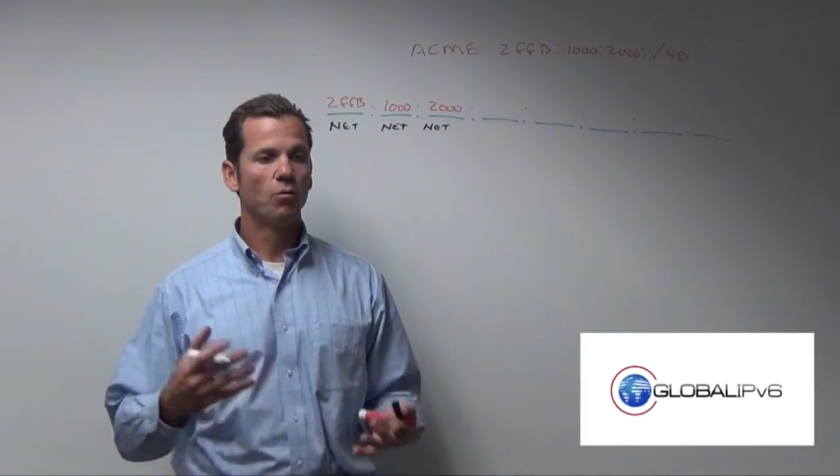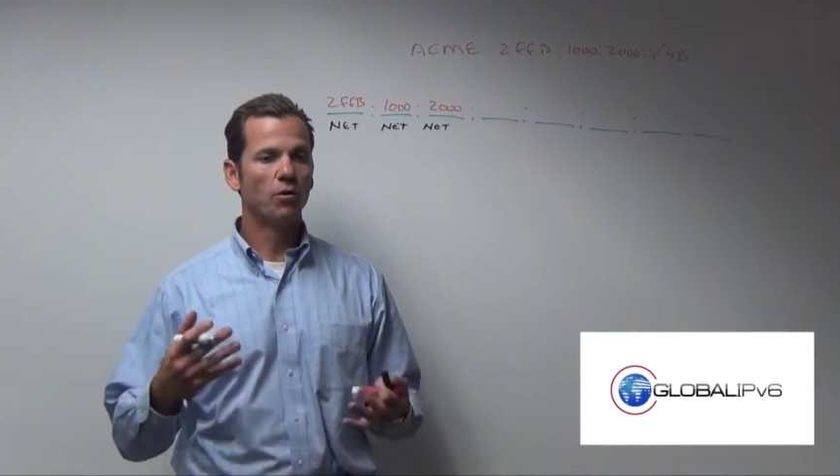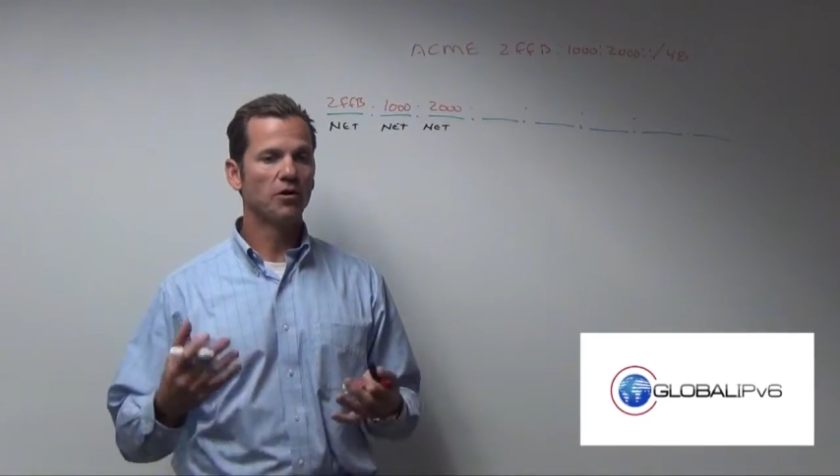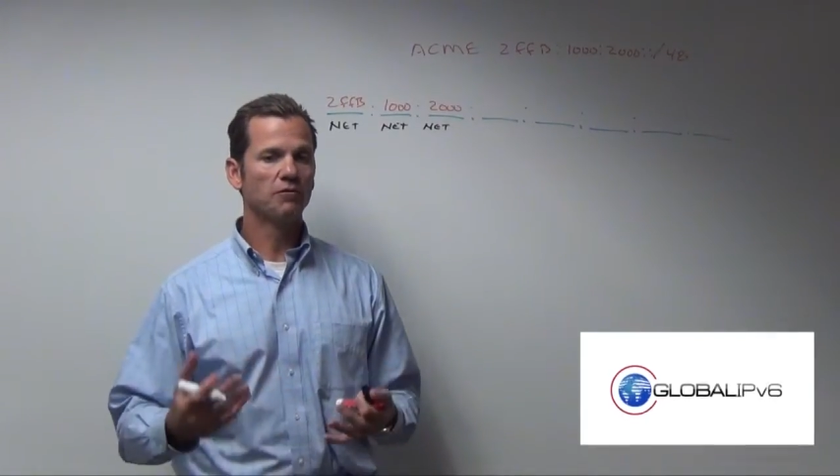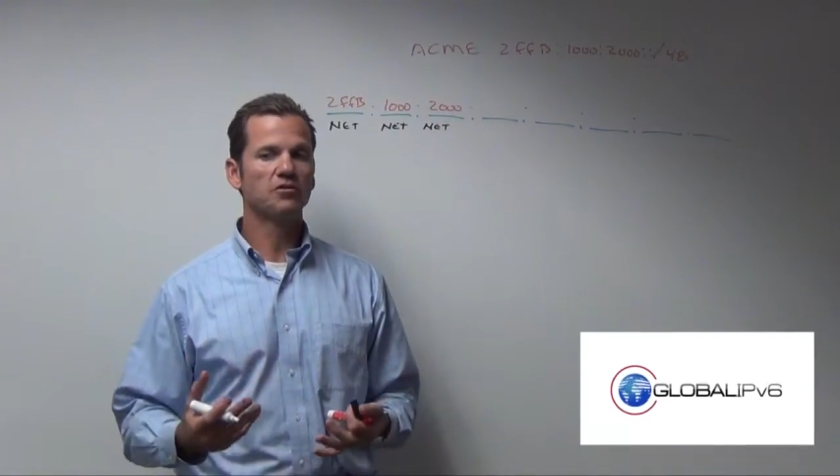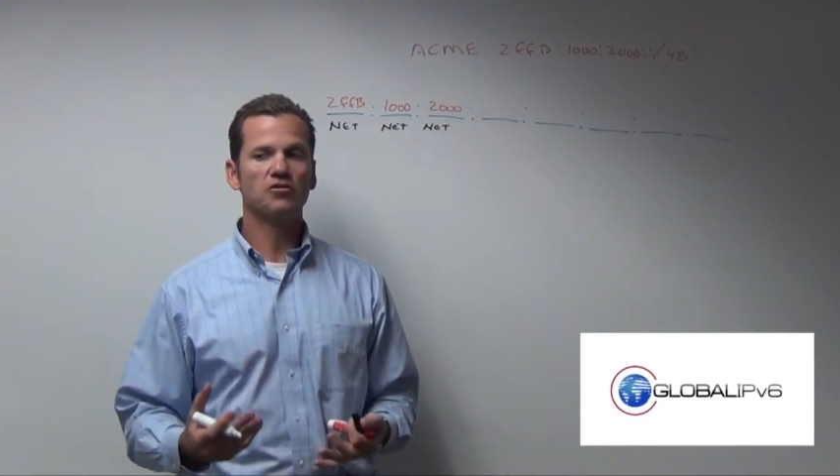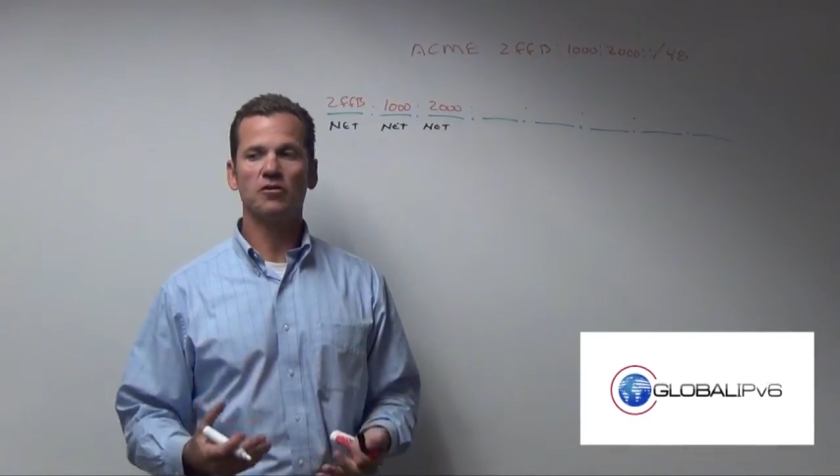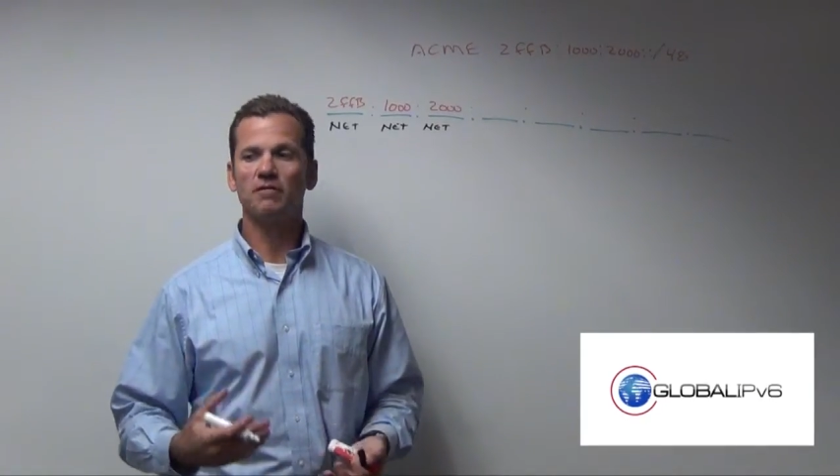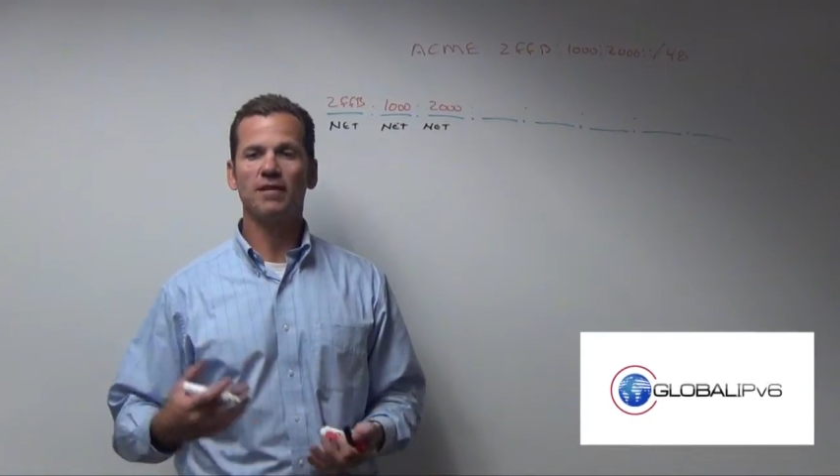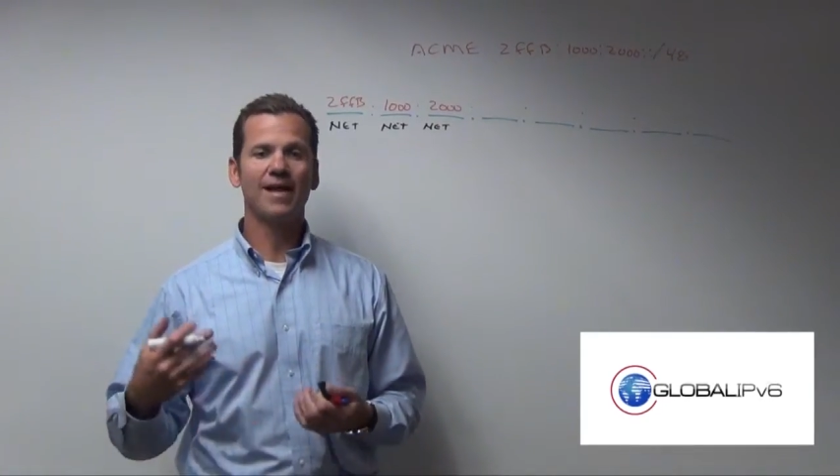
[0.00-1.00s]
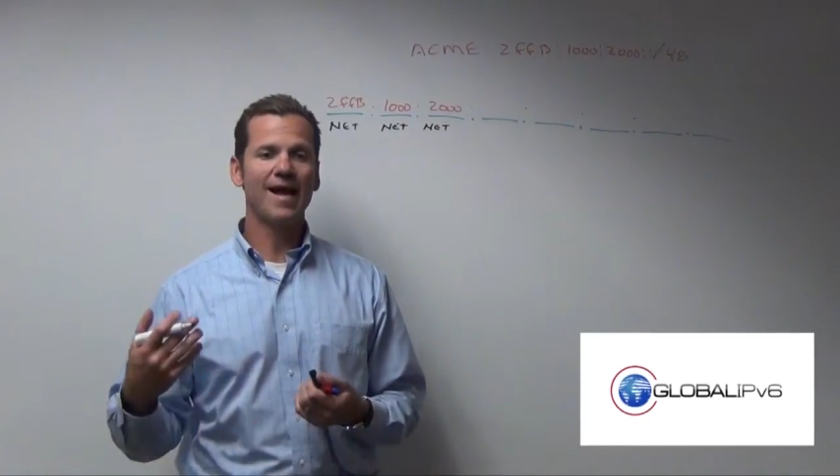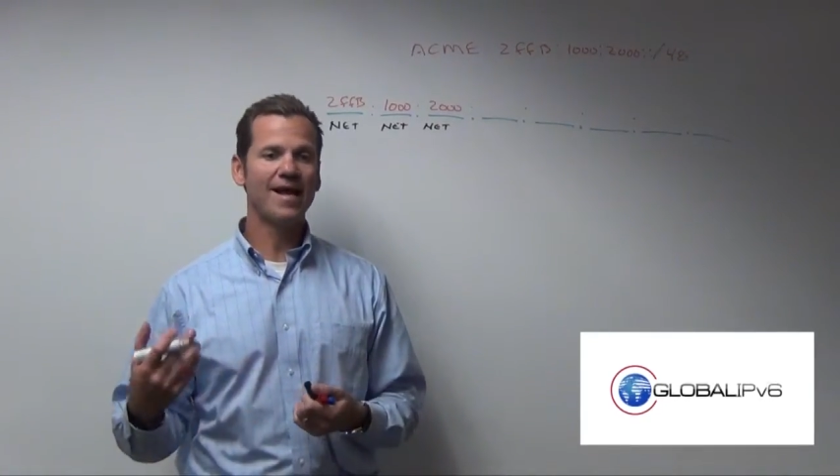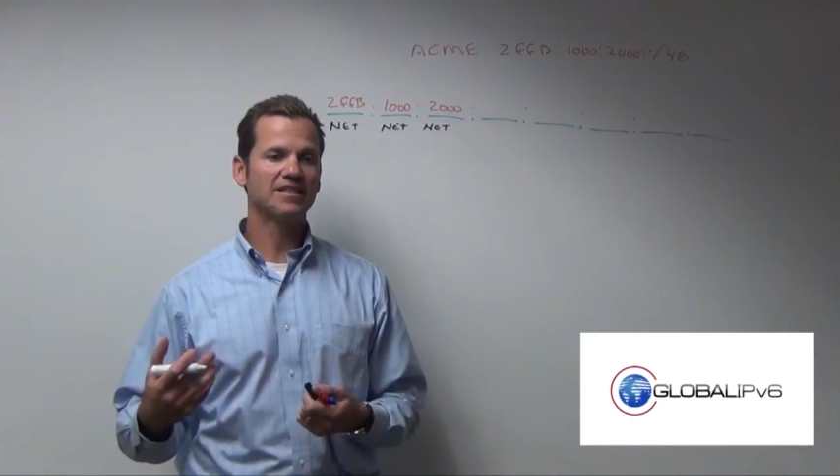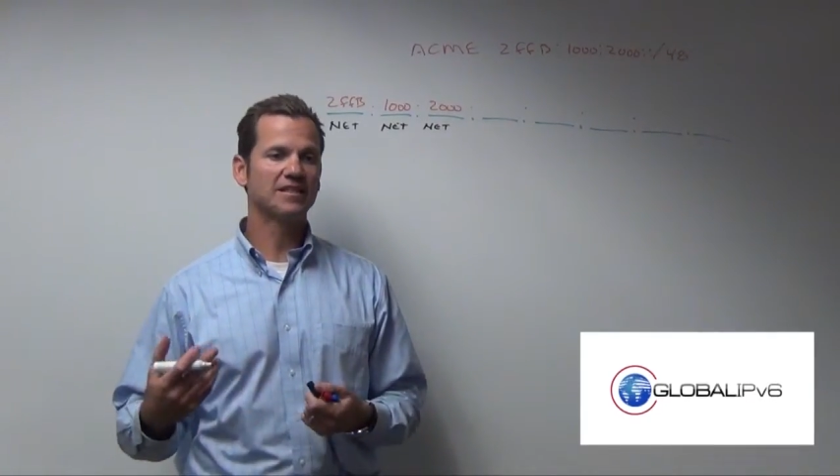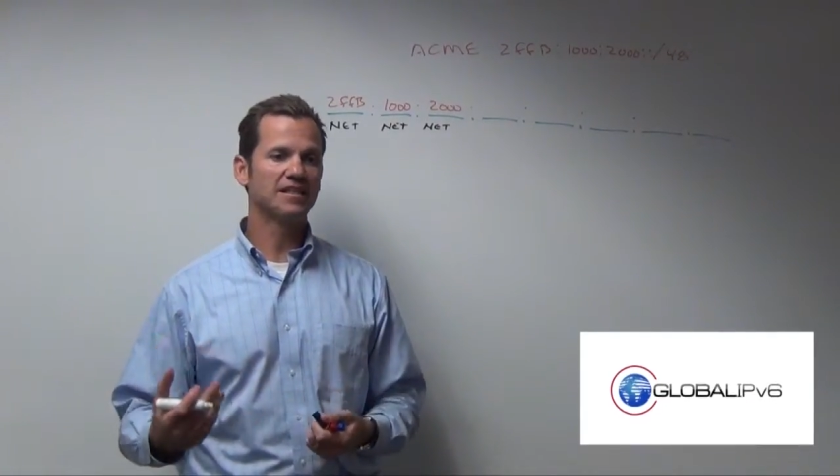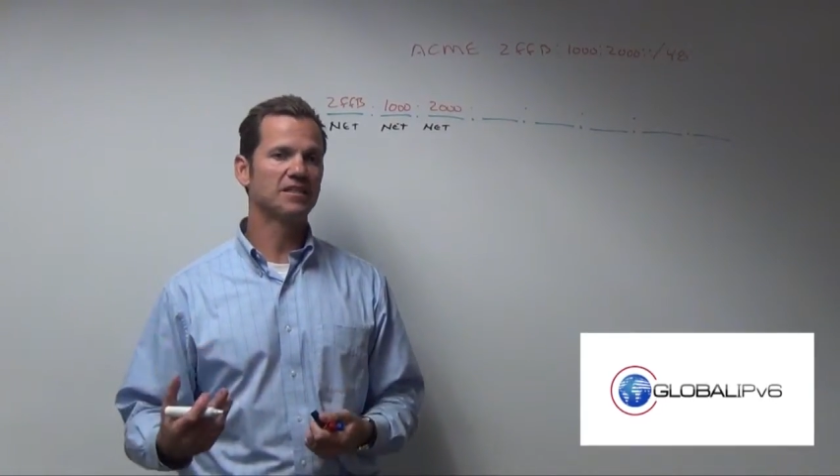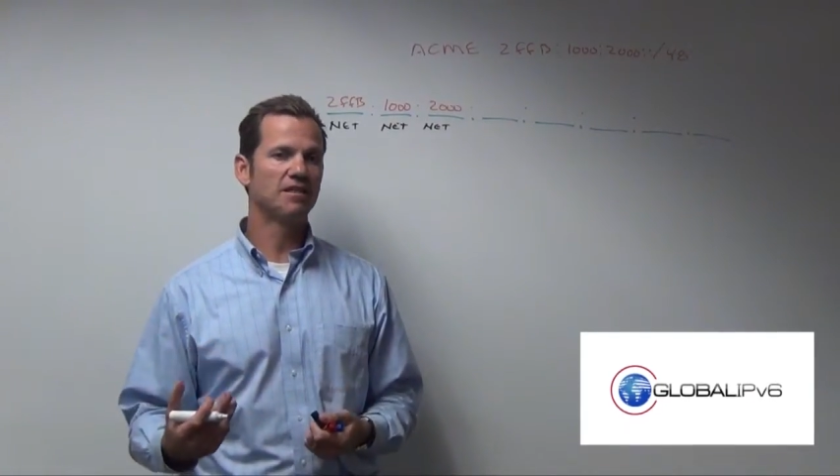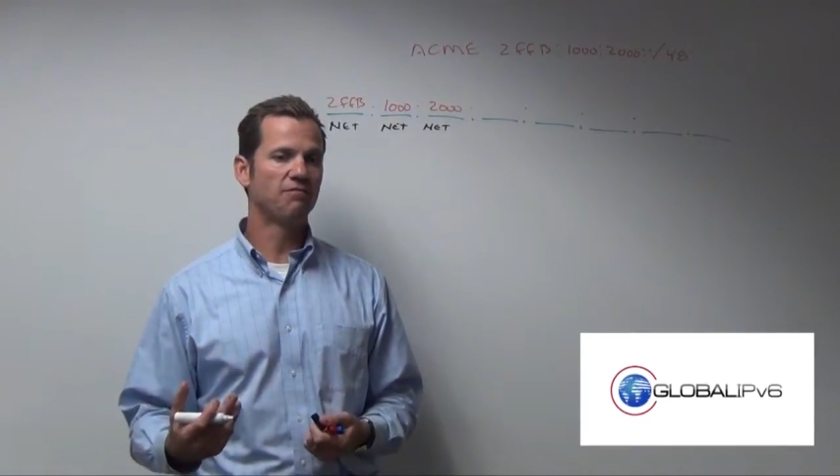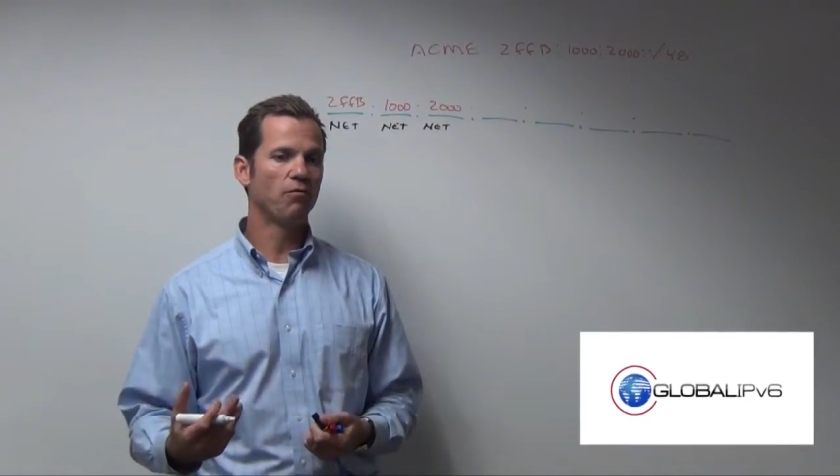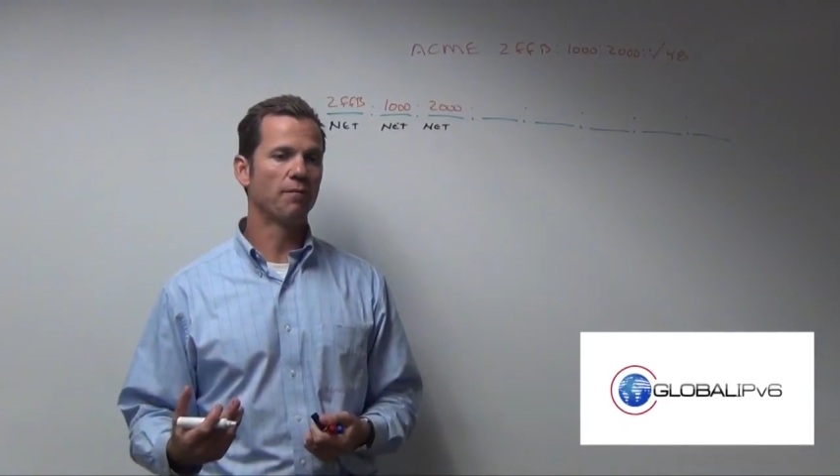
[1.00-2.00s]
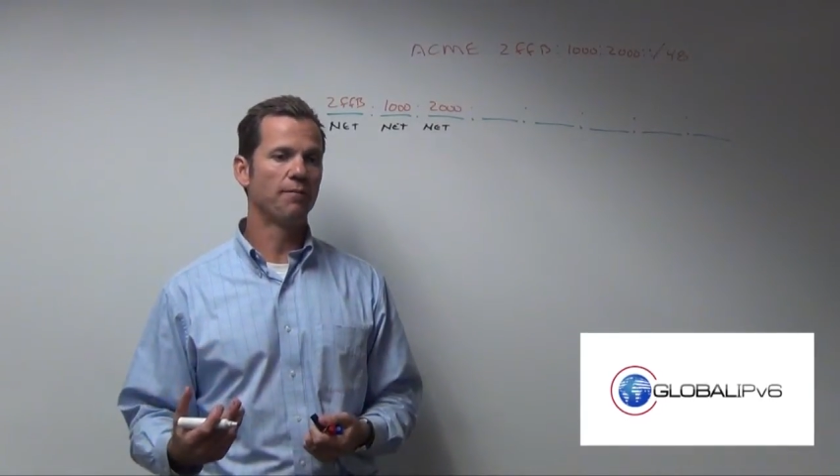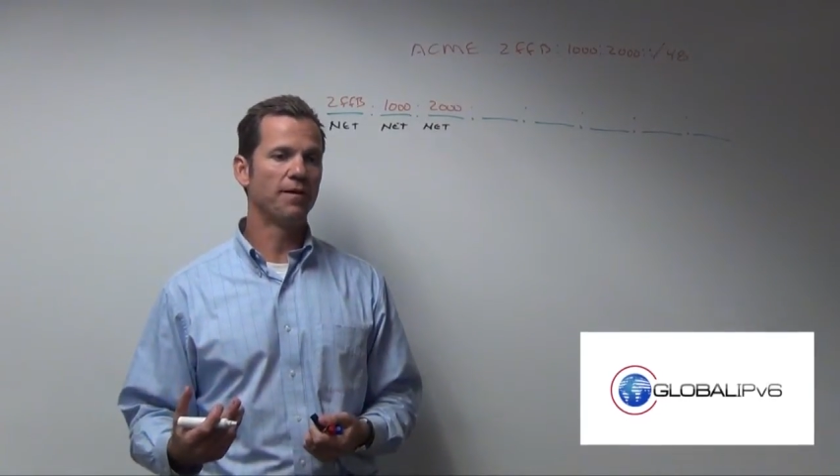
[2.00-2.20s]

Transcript: We're going to reserve the last 64